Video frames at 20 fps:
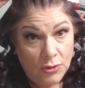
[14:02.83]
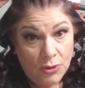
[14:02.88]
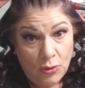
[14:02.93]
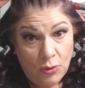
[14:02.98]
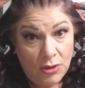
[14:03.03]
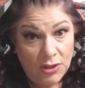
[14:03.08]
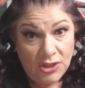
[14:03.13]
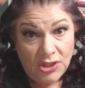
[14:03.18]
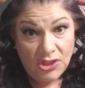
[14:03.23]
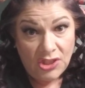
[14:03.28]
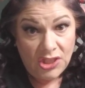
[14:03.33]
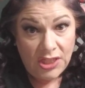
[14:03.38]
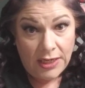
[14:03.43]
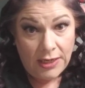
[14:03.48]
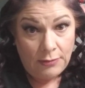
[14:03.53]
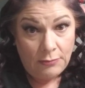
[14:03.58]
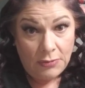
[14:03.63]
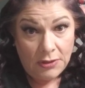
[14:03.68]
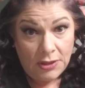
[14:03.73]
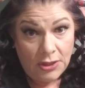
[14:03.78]
torch a
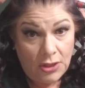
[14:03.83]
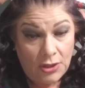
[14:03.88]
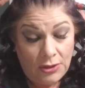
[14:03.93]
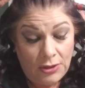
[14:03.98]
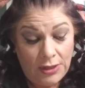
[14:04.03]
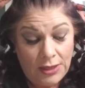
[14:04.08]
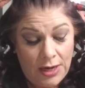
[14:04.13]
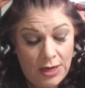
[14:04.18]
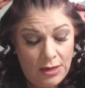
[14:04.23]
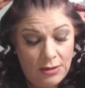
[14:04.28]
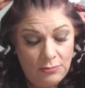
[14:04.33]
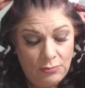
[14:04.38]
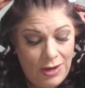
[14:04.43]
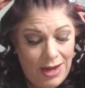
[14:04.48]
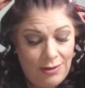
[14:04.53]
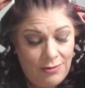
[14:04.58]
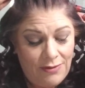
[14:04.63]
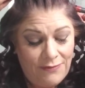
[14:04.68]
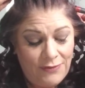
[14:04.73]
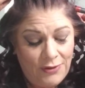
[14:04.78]
chicken with the curling iron,
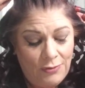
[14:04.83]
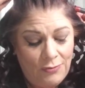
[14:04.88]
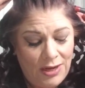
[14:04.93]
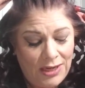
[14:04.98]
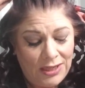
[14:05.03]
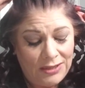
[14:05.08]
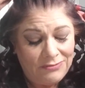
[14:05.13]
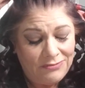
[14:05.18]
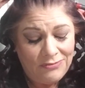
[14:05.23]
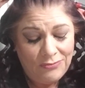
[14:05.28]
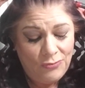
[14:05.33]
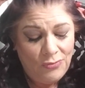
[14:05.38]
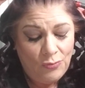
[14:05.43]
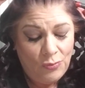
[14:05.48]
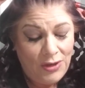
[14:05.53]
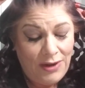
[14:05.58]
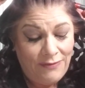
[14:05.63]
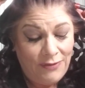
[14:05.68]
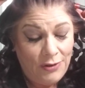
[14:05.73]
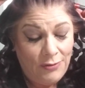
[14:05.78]
however you want to,
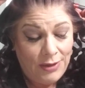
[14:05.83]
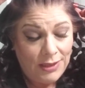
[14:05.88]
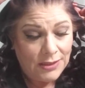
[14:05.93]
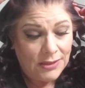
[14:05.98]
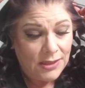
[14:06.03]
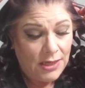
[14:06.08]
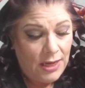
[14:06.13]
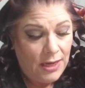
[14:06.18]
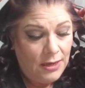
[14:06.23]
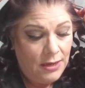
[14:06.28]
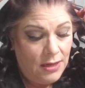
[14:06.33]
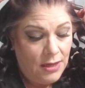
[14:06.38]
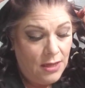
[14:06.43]
whatever you want to say.